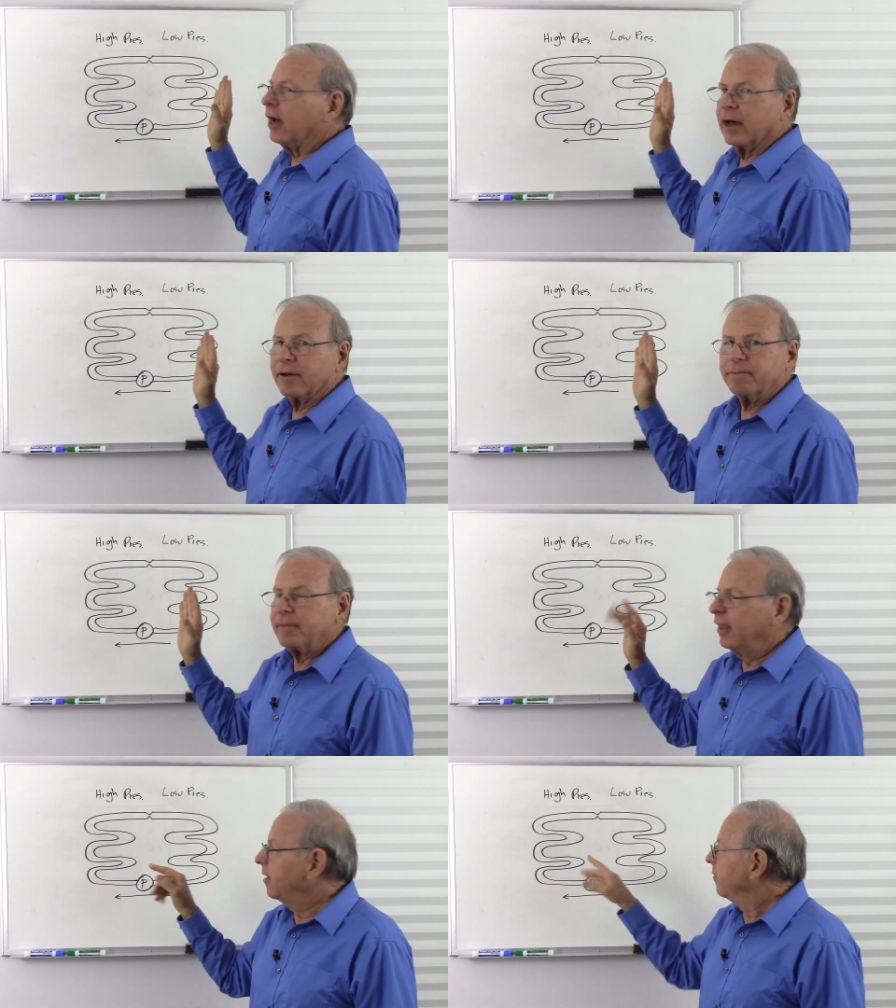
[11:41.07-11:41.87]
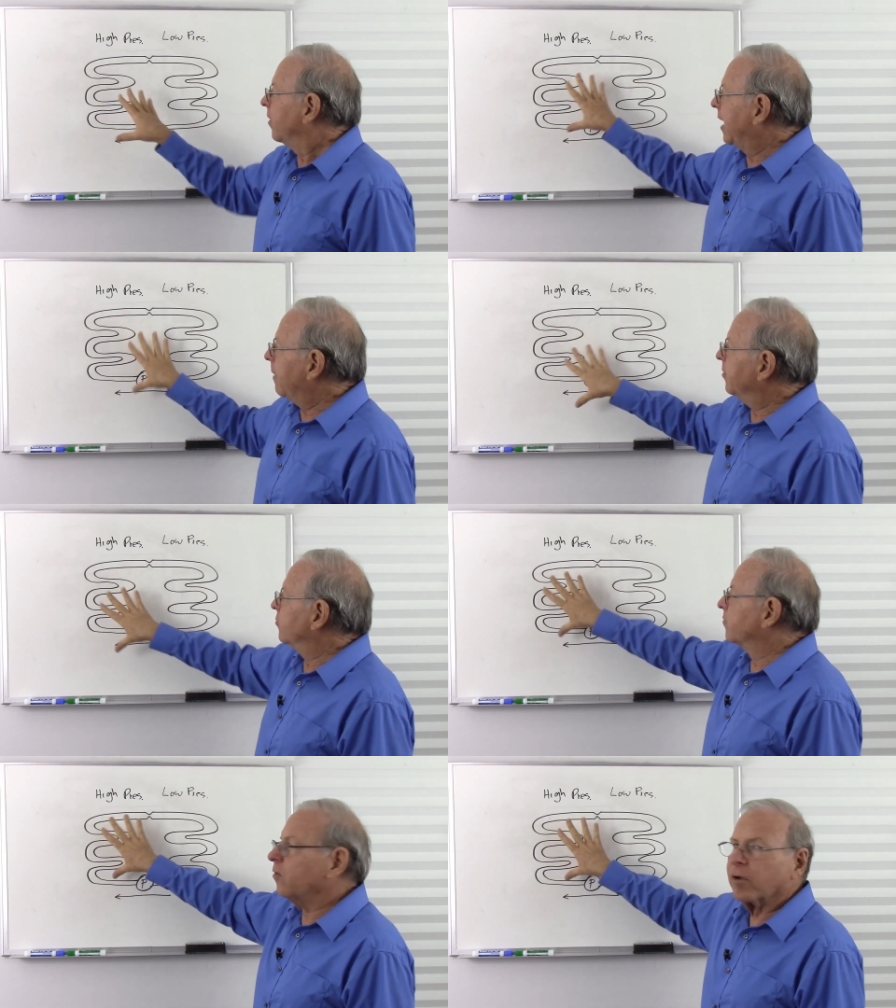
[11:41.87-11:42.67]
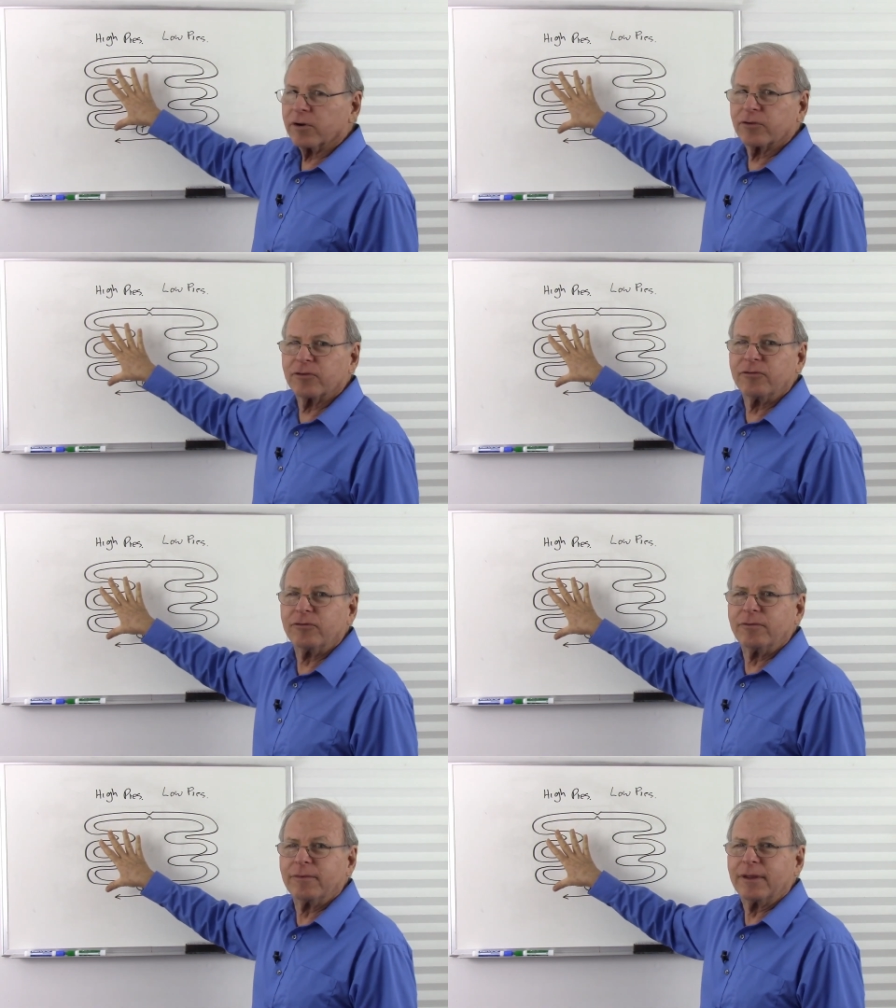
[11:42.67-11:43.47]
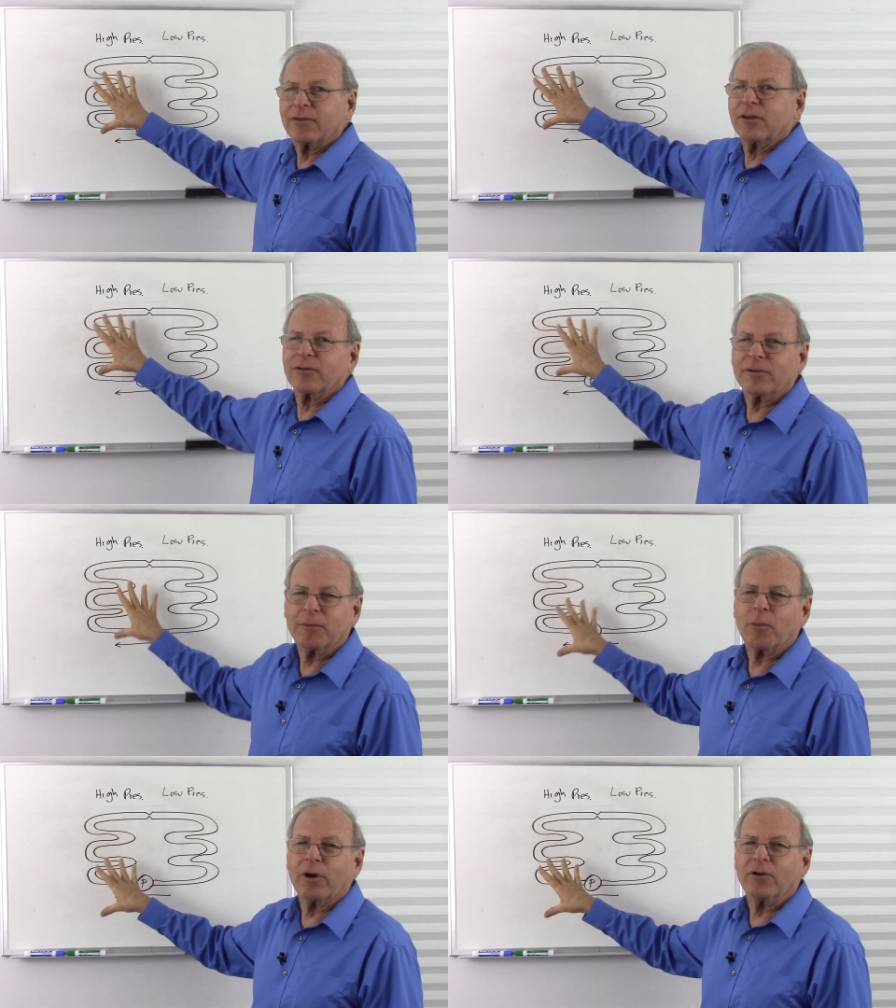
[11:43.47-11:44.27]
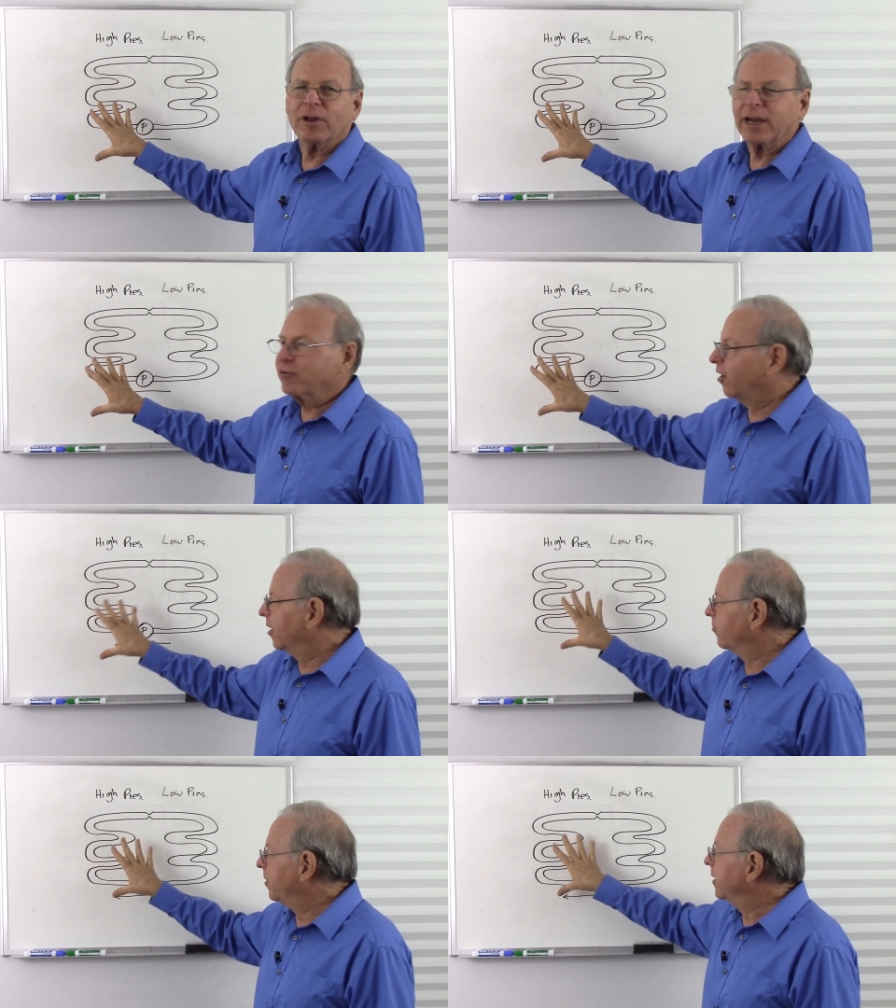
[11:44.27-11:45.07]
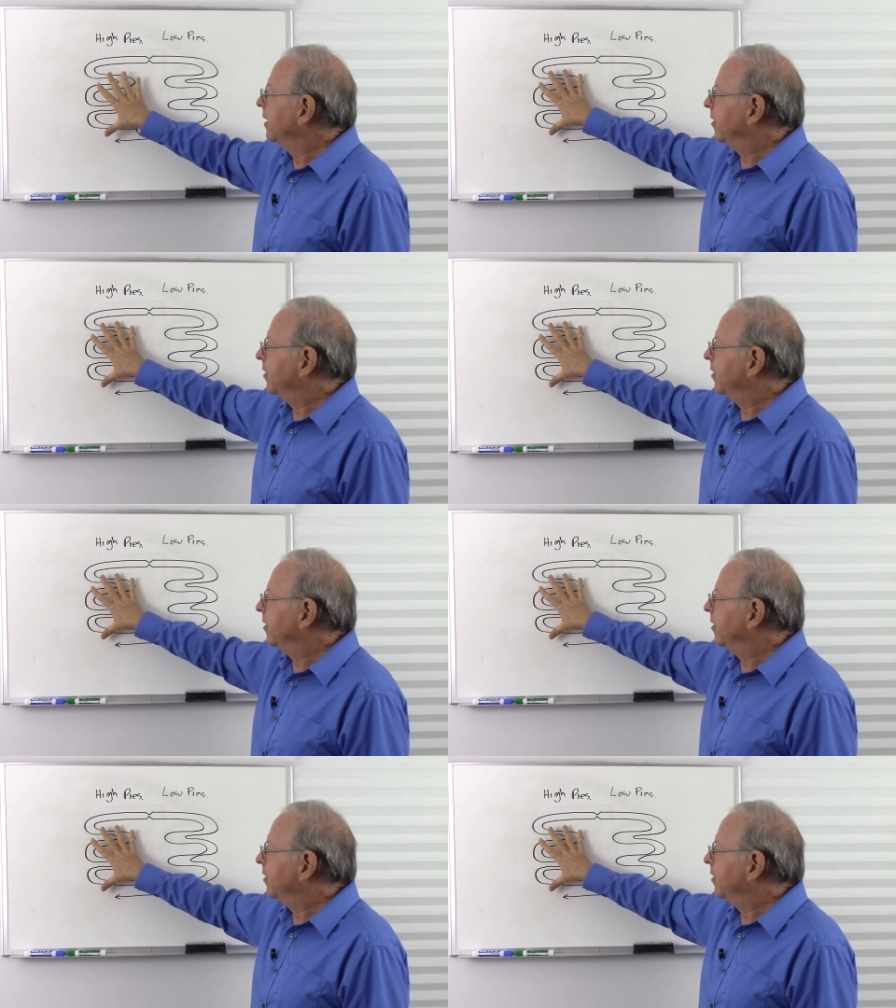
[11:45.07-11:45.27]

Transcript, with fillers: uh, what happens, of course, this isn't important to electronics, but